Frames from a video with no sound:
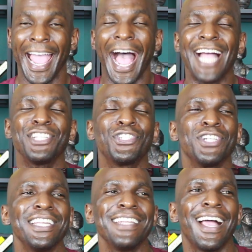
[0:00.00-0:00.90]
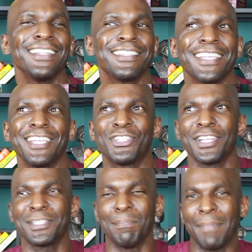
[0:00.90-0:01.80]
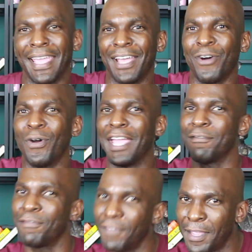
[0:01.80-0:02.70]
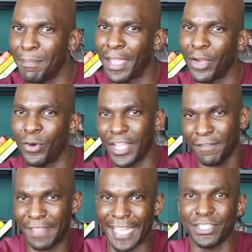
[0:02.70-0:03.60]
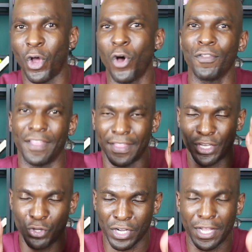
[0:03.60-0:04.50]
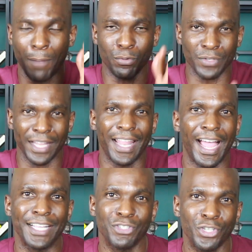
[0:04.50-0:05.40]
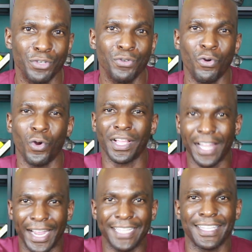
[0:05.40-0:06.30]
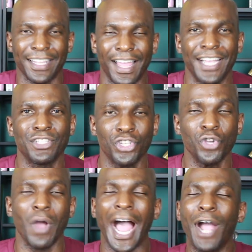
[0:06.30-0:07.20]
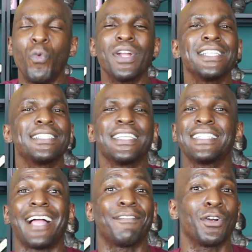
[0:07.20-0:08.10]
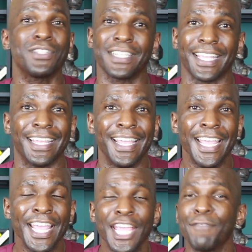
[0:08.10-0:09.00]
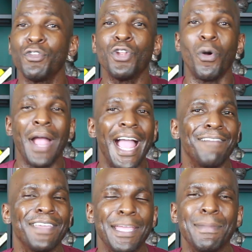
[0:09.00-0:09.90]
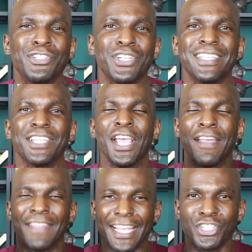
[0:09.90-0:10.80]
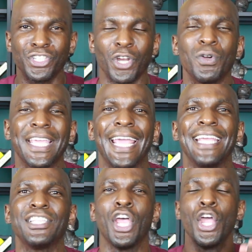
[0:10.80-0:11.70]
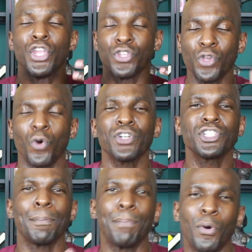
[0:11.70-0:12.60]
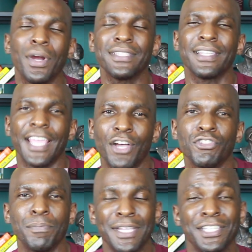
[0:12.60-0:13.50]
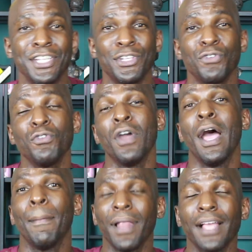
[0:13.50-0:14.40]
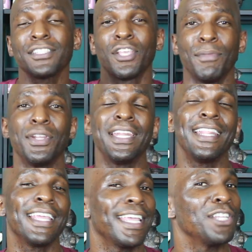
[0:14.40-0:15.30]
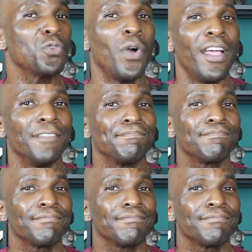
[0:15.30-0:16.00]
I should not see just male and female if that's all that your couples align to or clients align to. I want to see diversity. If you don't have images that showcase your support to the LGBTQ plus community, then guess what?